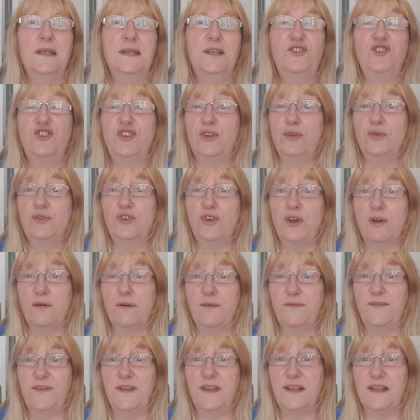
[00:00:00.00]
she's done
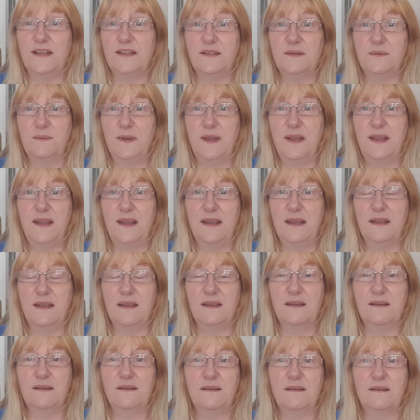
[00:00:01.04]
geography this week
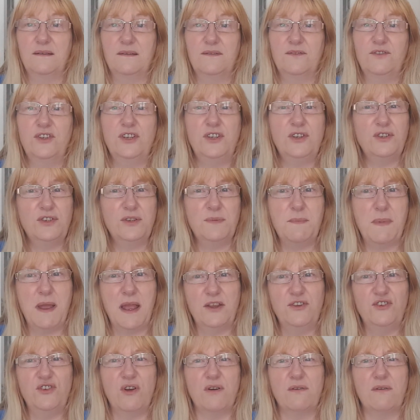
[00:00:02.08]
she doesn't
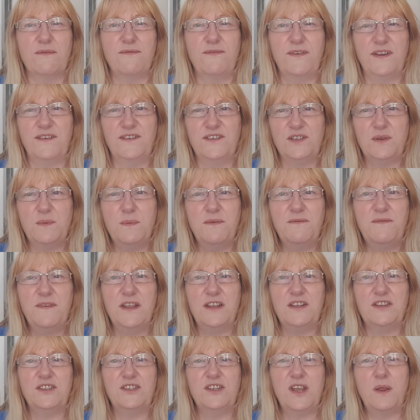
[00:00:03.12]
mind geography. Some of
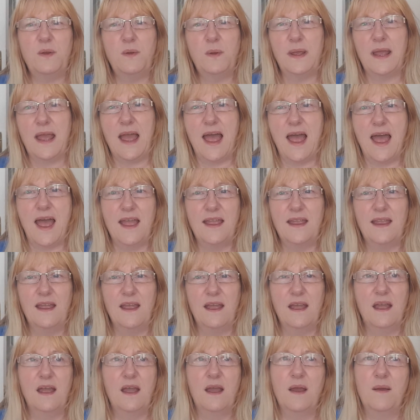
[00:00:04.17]
it's okay,
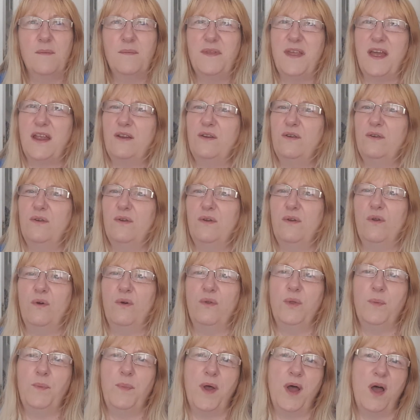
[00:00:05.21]
then
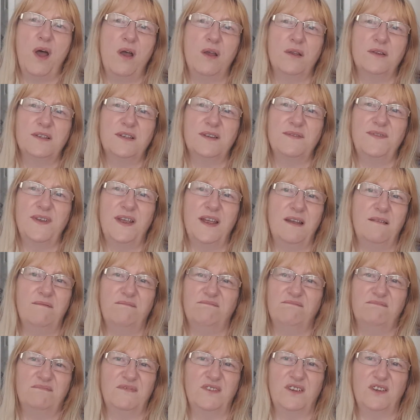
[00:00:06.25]
other parts of
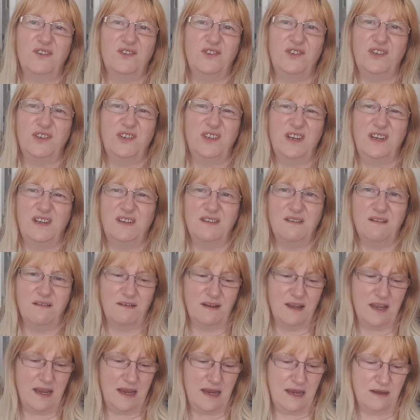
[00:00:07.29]
it she's not
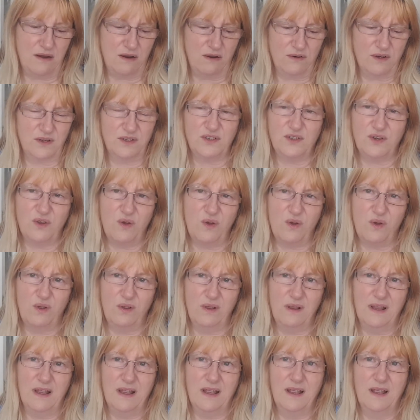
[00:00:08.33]
keen on at
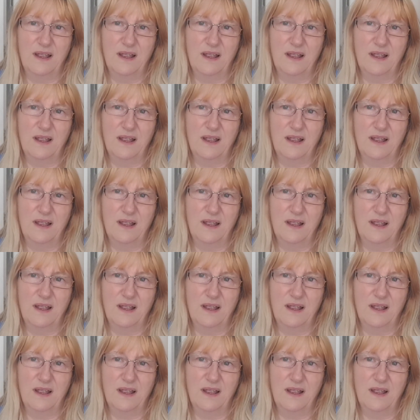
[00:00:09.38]
all.